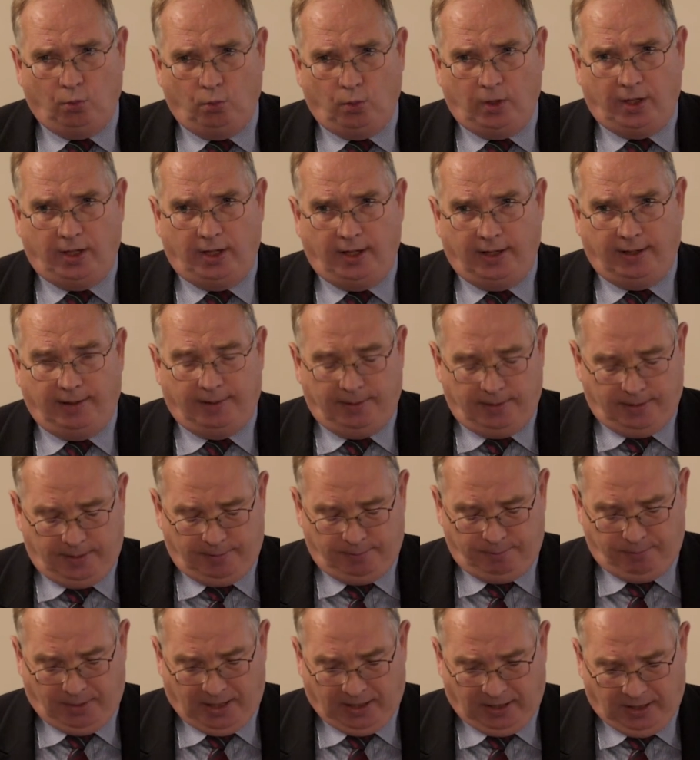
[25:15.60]
where
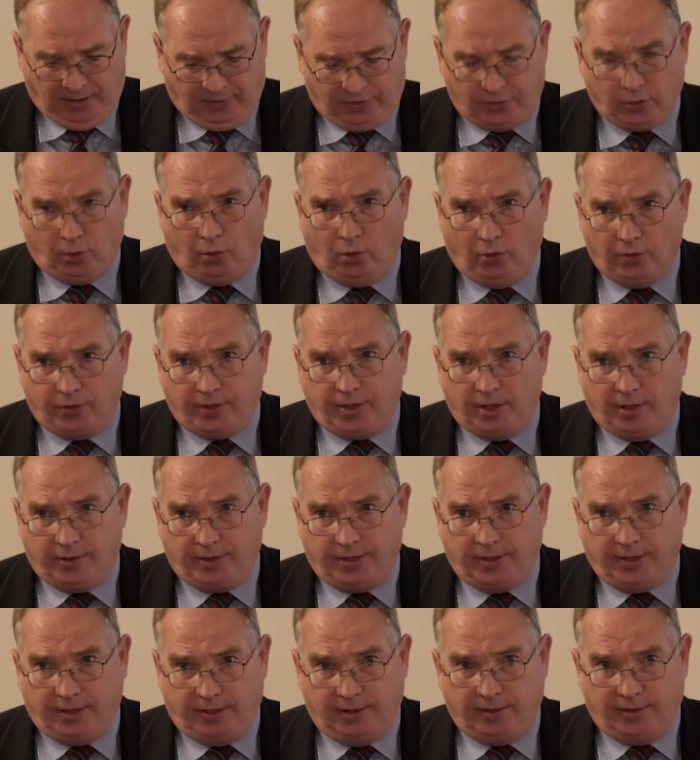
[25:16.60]
many thought
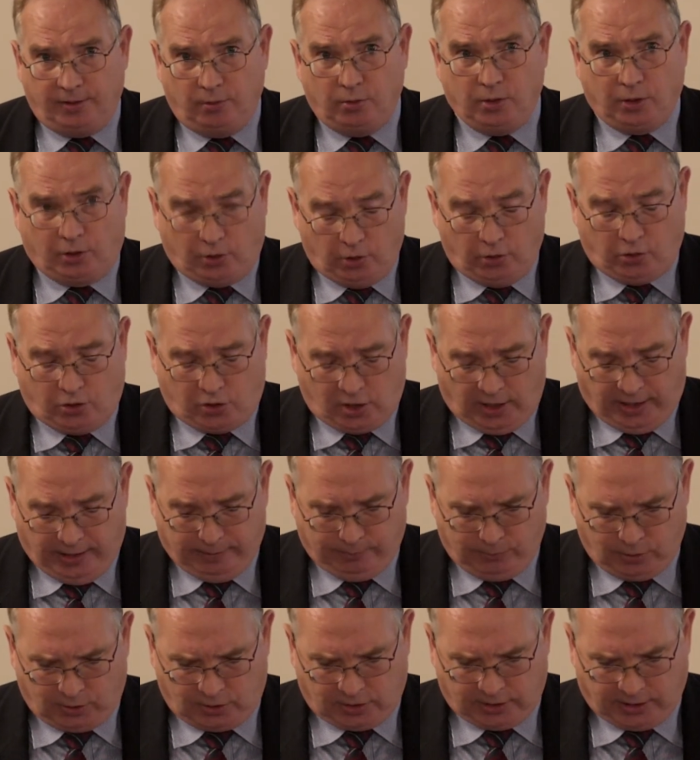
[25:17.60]
that there were good
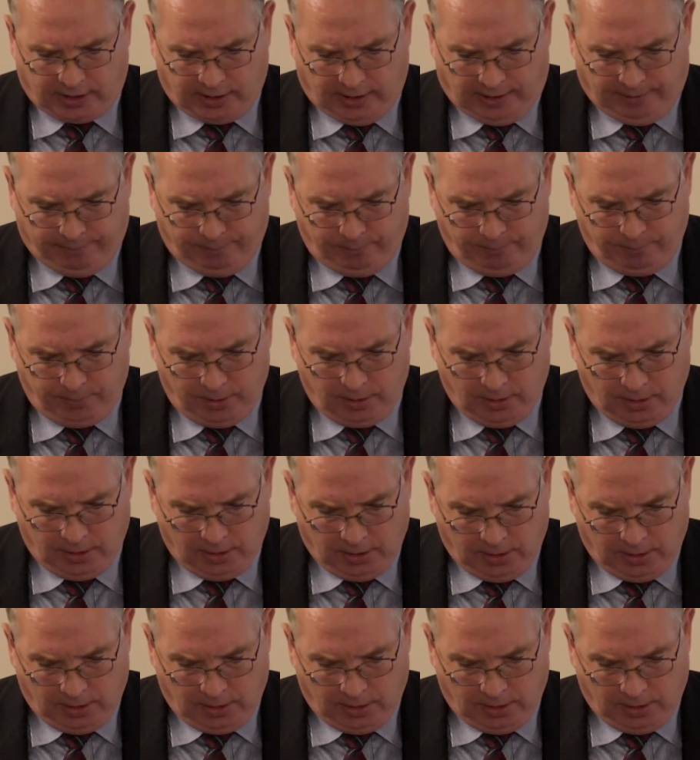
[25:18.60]
times to come,